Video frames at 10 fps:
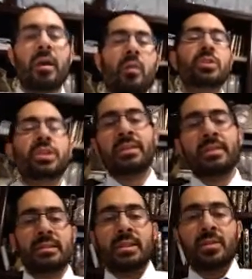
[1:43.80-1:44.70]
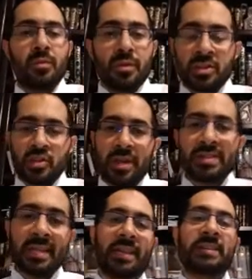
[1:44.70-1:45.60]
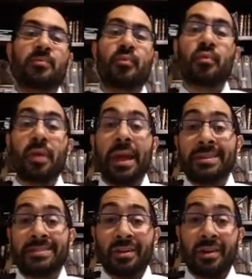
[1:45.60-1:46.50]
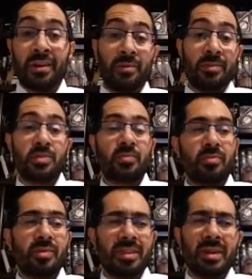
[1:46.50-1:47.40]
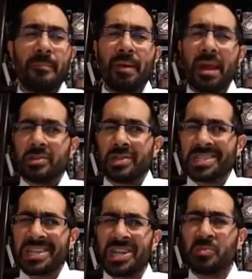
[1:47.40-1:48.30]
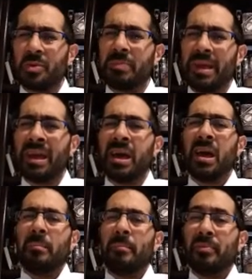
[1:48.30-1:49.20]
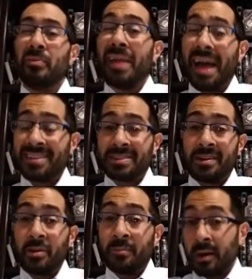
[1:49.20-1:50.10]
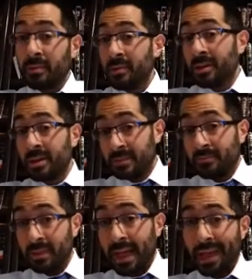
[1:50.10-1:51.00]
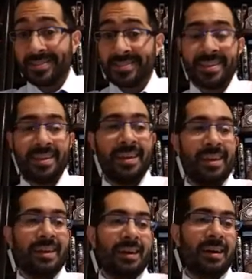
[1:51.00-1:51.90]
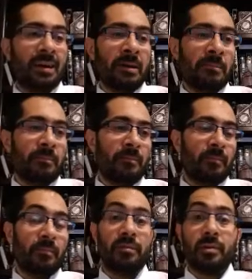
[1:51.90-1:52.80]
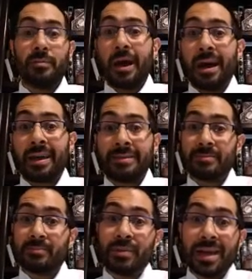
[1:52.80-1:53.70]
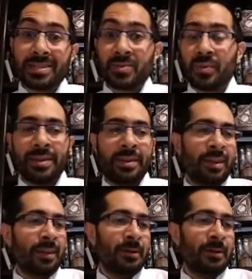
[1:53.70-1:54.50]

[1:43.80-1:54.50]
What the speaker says: which in the Siddur is translated as praised are you, which really a better translation would be blessed are you. Baruch is blessed. Mivorach is blessed one.